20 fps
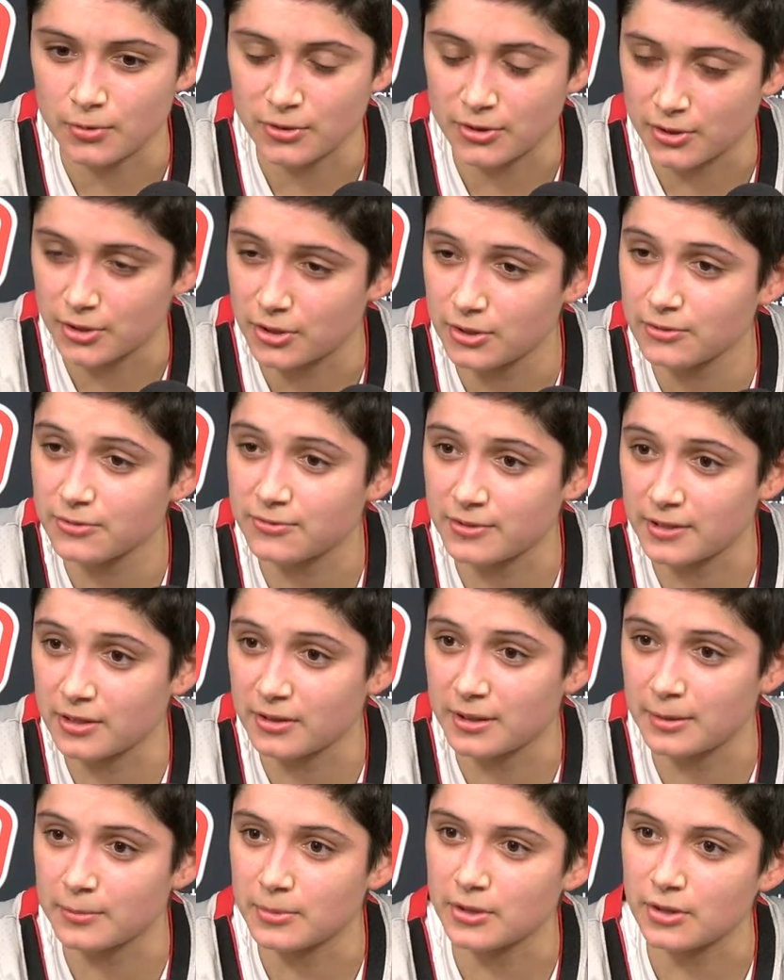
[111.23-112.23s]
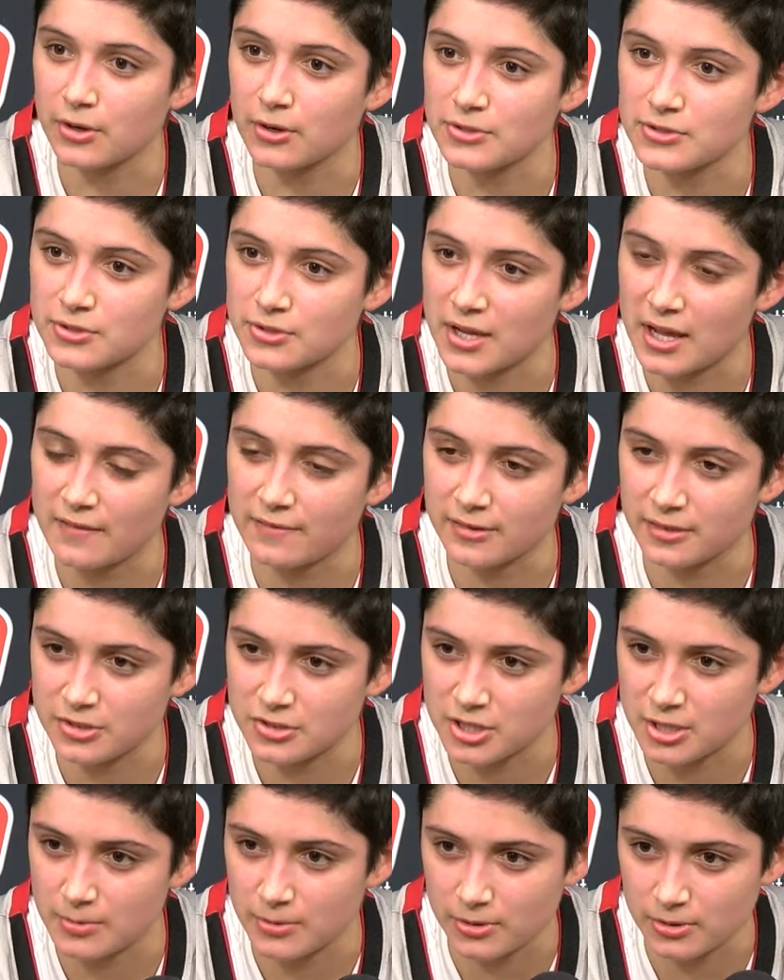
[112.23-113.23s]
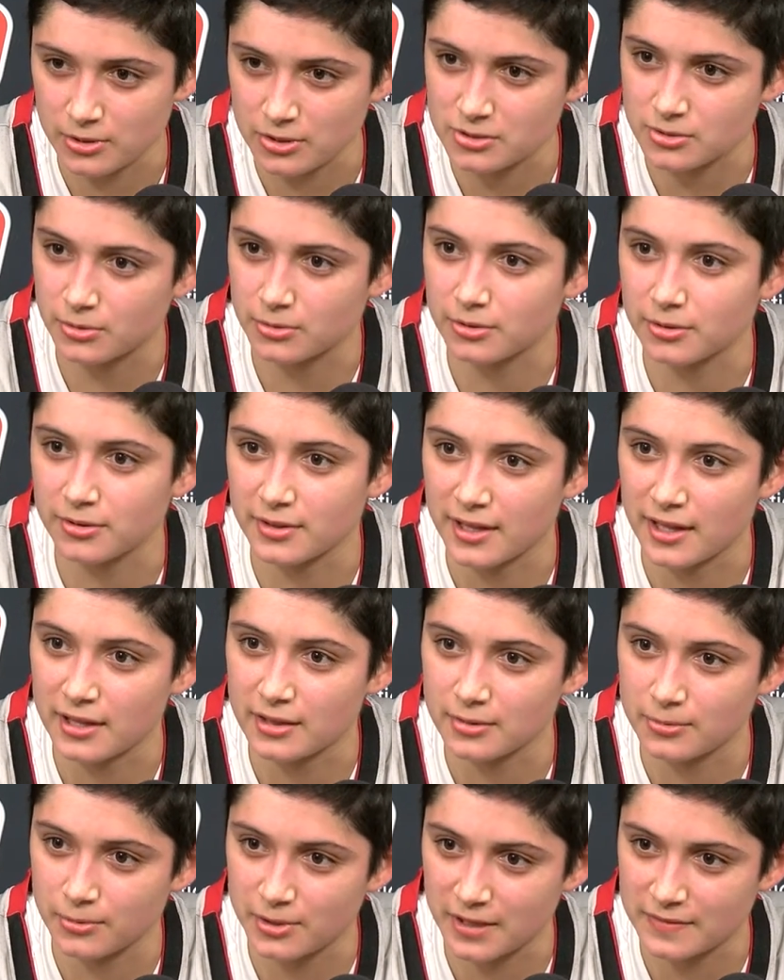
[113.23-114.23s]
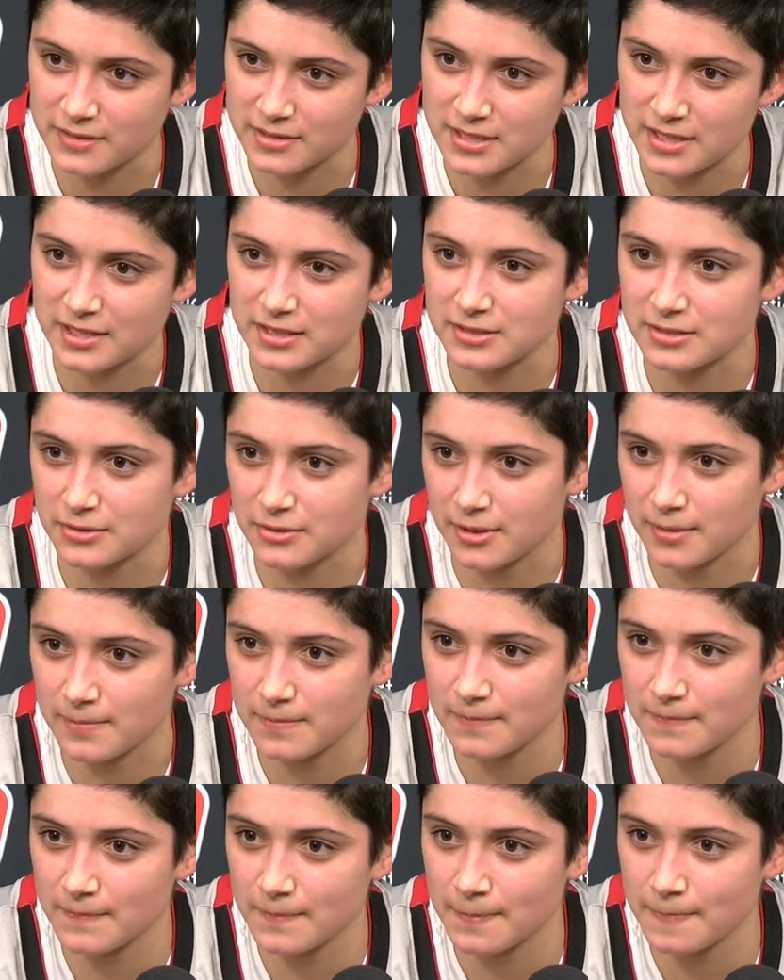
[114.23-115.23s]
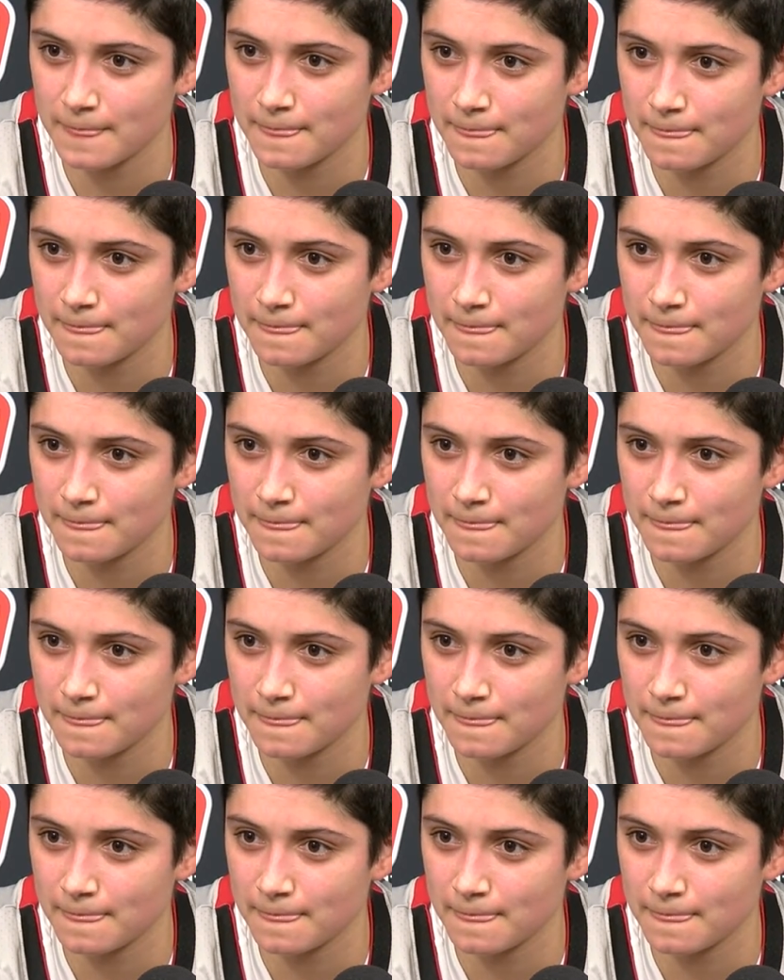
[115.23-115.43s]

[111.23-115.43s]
with a good feeling, but also having a chip on our shoulder that we have to take it to them.